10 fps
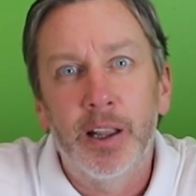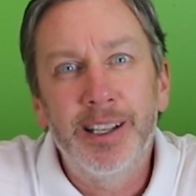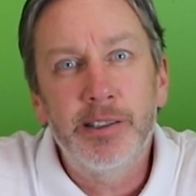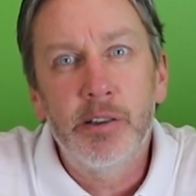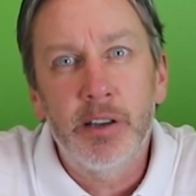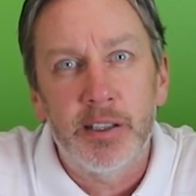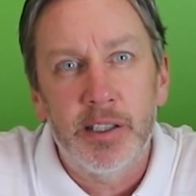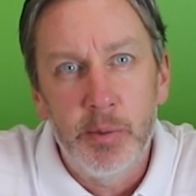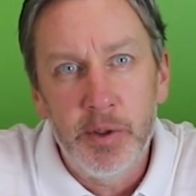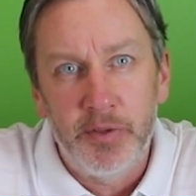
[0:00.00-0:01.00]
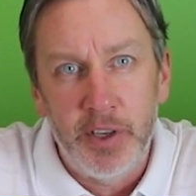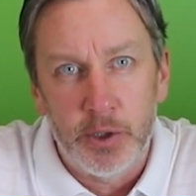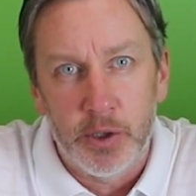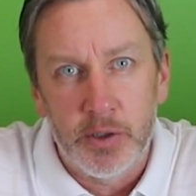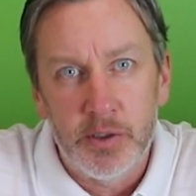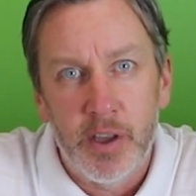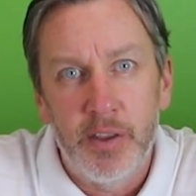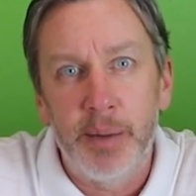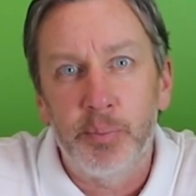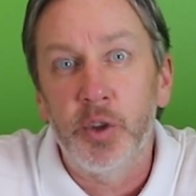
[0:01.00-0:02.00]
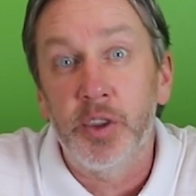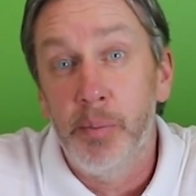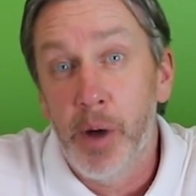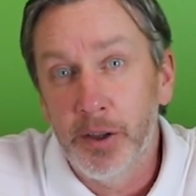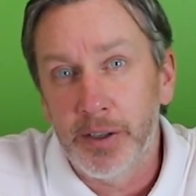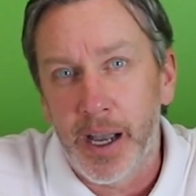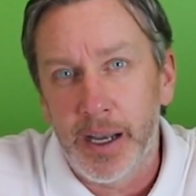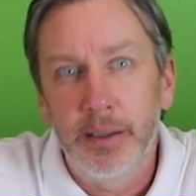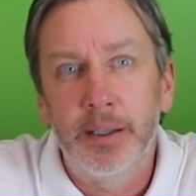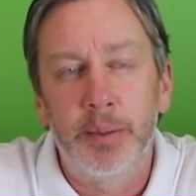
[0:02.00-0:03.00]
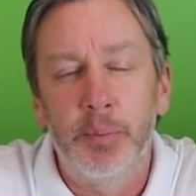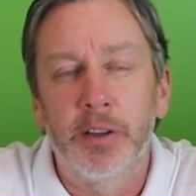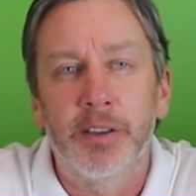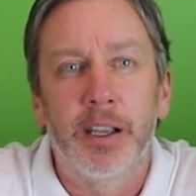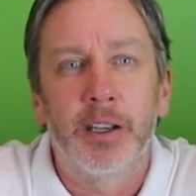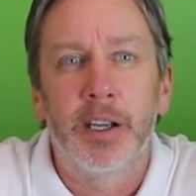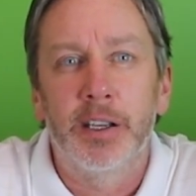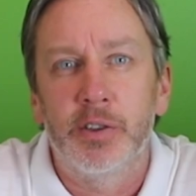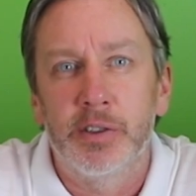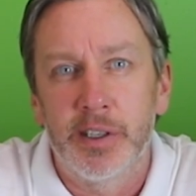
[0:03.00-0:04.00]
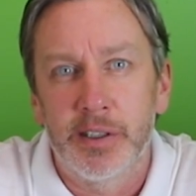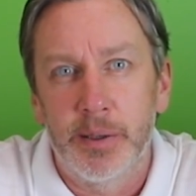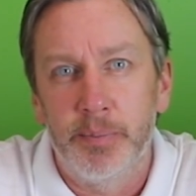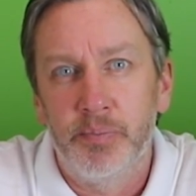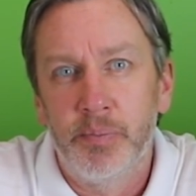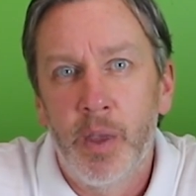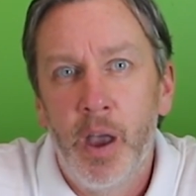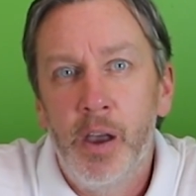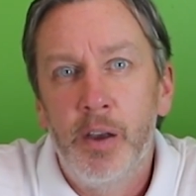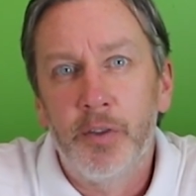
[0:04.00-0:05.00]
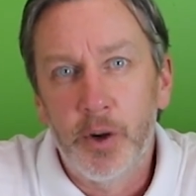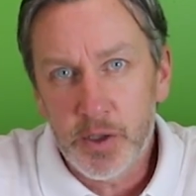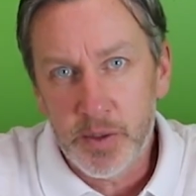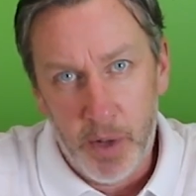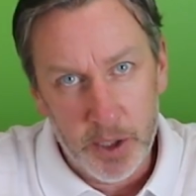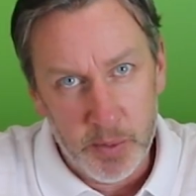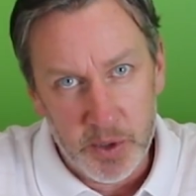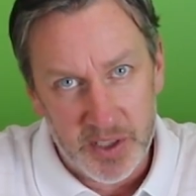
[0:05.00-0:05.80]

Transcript: Let's look at some of the features that put the multi in multi-connection system. First, multiple